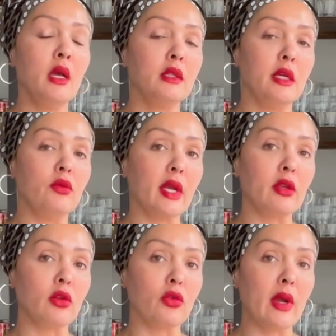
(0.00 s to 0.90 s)
than
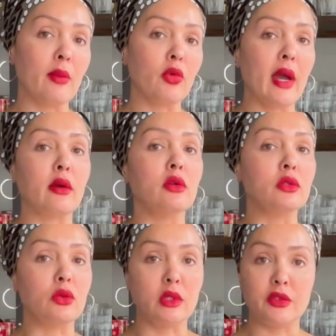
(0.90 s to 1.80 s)
regular graham crackers
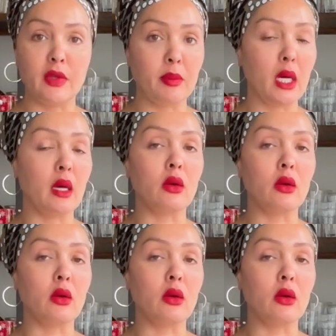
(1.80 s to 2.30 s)
or Zwieback